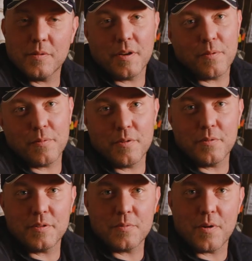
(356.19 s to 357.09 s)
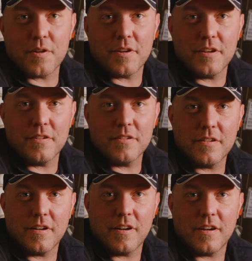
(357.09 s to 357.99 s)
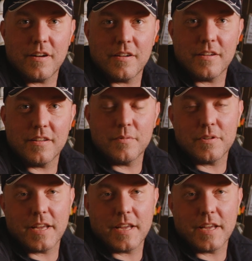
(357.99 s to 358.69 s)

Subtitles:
Here we're doing this water heater. We're